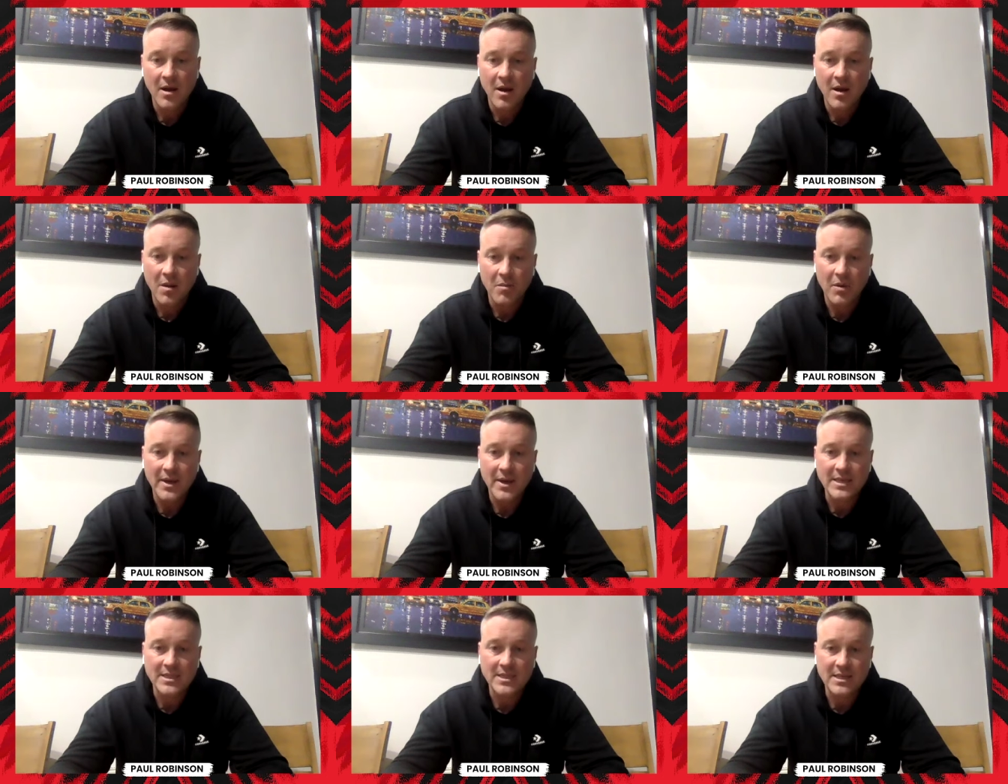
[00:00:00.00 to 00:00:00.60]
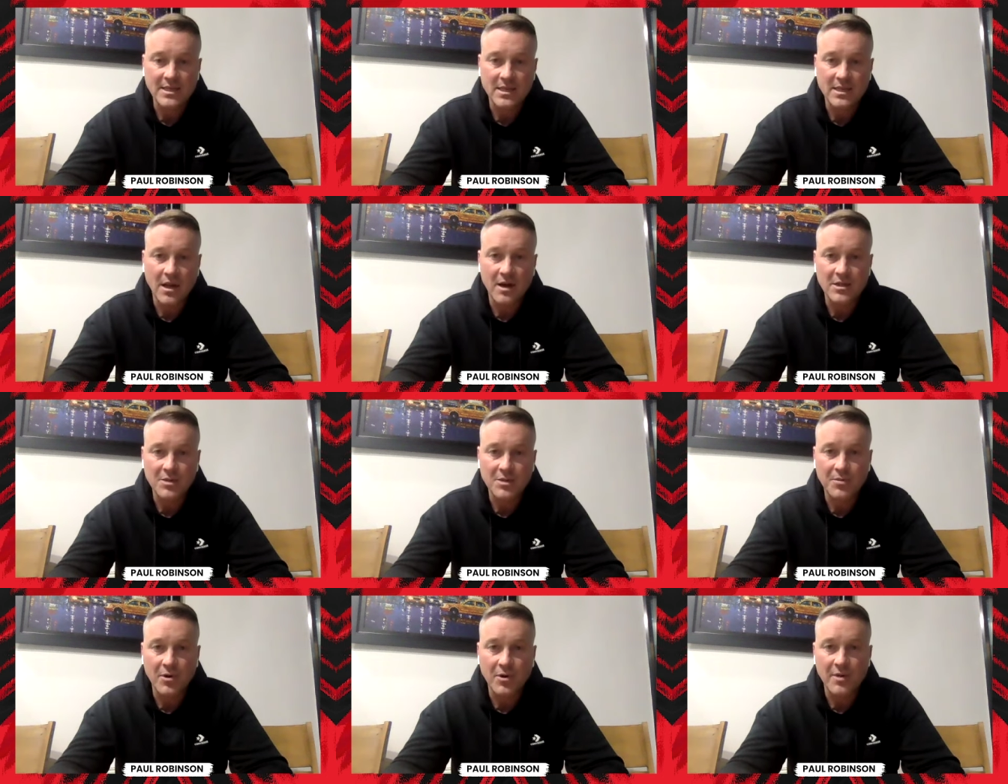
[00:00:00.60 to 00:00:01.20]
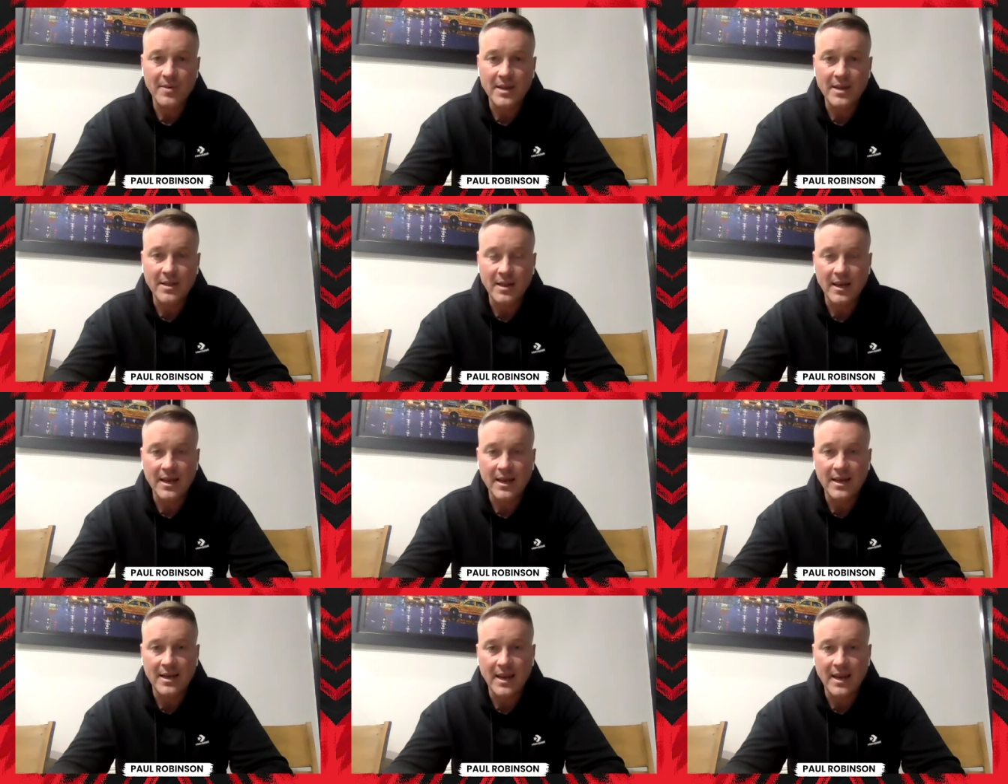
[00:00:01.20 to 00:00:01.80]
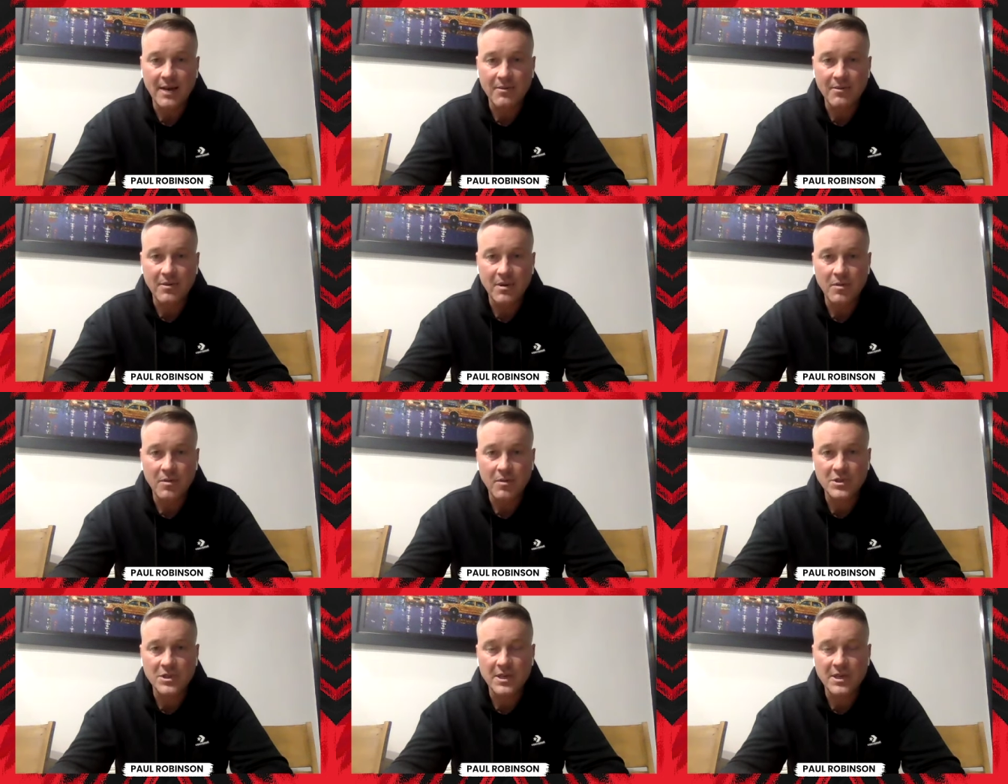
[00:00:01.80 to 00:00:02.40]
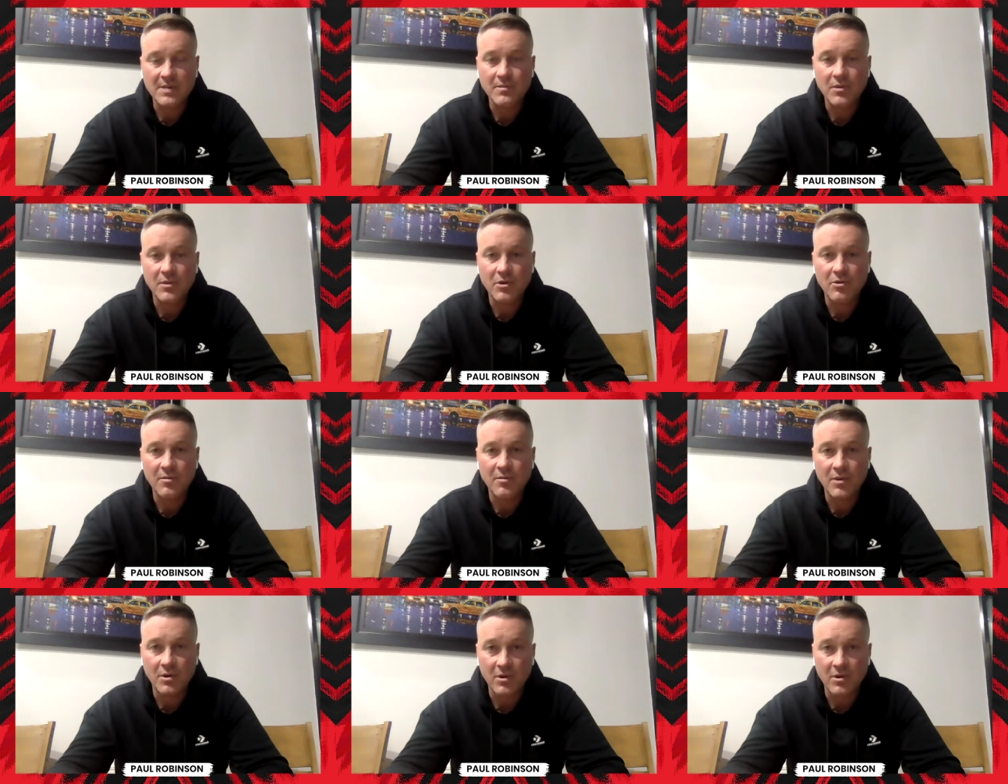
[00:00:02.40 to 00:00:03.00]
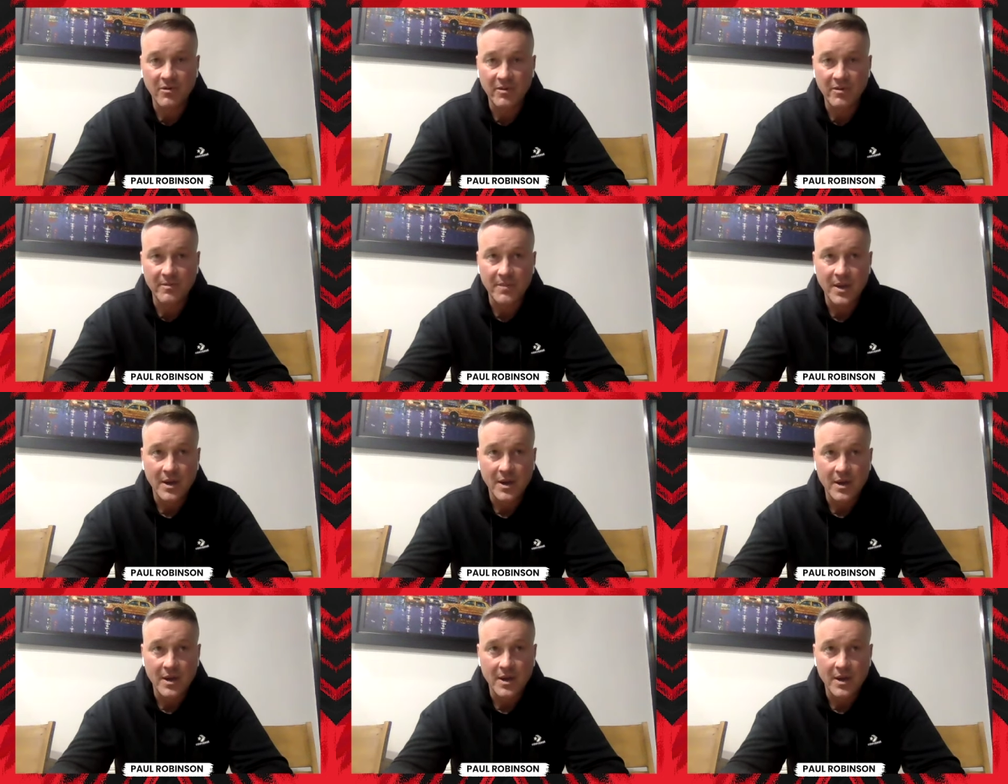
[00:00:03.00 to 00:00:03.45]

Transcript: but he's starting to put him in the league now, and we're seeing more and more of him.